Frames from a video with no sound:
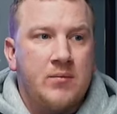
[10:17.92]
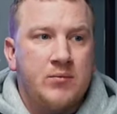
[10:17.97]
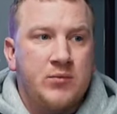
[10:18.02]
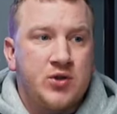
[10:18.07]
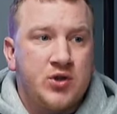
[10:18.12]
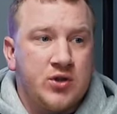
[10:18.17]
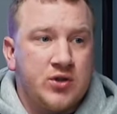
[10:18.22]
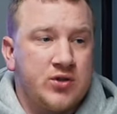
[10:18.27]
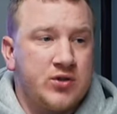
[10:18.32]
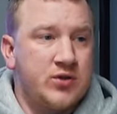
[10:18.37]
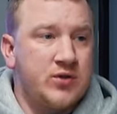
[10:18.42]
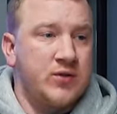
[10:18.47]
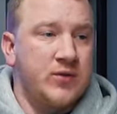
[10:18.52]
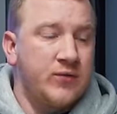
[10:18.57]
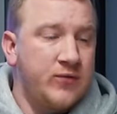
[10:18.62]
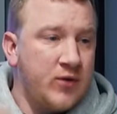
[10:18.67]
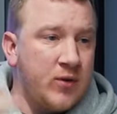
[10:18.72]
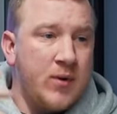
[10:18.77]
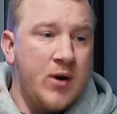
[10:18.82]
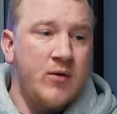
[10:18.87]
Just
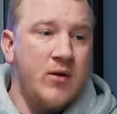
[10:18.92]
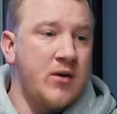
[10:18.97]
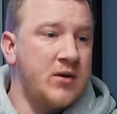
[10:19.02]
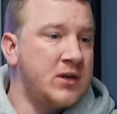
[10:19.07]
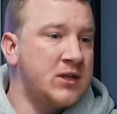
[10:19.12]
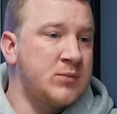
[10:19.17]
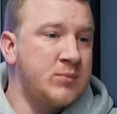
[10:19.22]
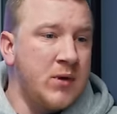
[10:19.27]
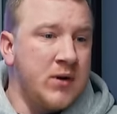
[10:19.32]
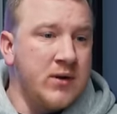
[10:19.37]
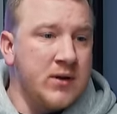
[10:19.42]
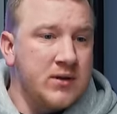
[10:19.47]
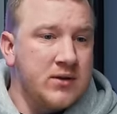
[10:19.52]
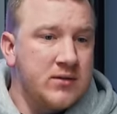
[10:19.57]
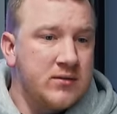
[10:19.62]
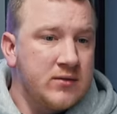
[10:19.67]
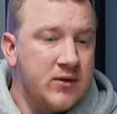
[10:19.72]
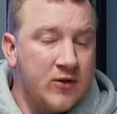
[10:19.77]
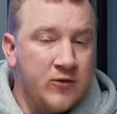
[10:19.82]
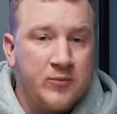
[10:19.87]
from our own
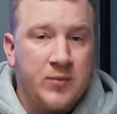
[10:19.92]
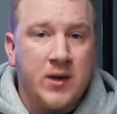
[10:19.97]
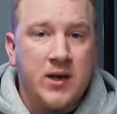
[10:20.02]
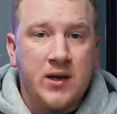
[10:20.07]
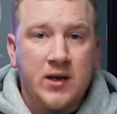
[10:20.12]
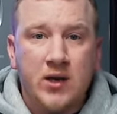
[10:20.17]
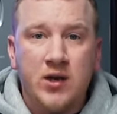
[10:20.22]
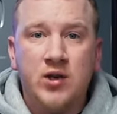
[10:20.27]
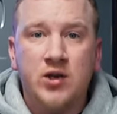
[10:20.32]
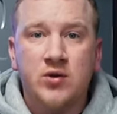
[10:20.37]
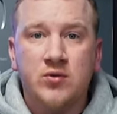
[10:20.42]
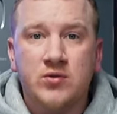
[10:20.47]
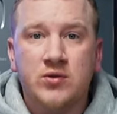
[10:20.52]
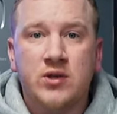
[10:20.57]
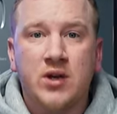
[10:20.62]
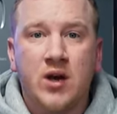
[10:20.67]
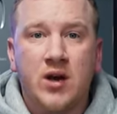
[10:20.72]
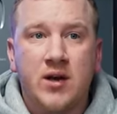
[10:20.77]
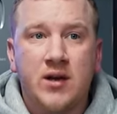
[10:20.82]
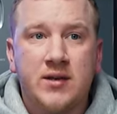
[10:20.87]
experience of being a used
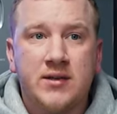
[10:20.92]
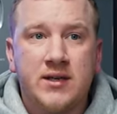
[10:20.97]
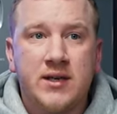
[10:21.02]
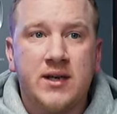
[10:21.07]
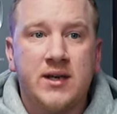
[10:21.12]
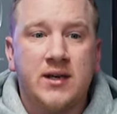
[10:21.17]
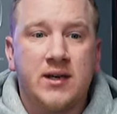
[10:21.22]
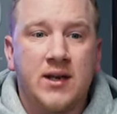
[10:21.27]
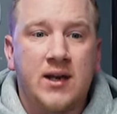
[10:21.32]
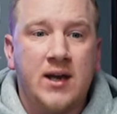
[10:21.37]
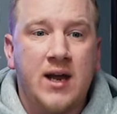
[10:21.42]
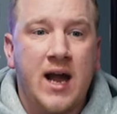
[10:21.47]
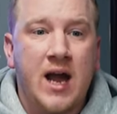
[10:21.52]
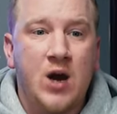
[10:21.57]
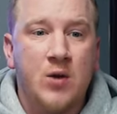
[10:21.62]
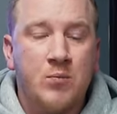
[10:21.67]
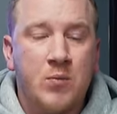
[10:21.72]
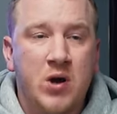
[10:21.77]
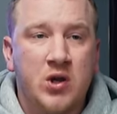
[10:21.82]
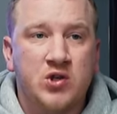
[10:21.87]
car dealer,
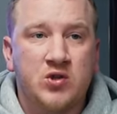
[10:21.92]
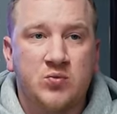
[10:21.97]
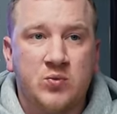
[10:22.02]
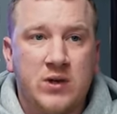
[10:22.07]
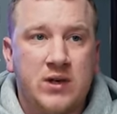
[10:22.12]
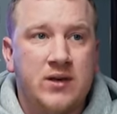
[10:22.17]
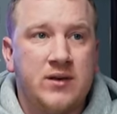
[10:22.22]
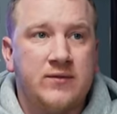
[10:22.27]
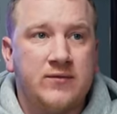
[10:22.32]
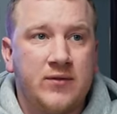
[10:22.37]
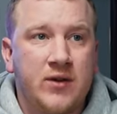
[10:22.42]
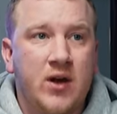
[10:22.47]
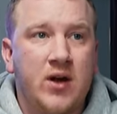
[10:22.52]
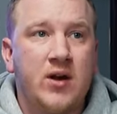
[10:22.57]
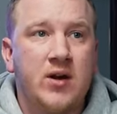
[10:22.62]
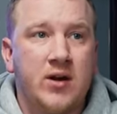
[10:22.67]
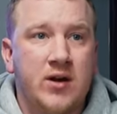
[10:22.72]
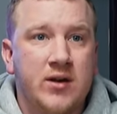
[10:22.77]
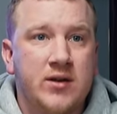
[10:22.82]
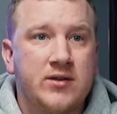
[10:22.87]
how much we've
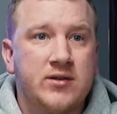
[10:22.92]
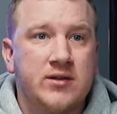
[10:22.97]
heard,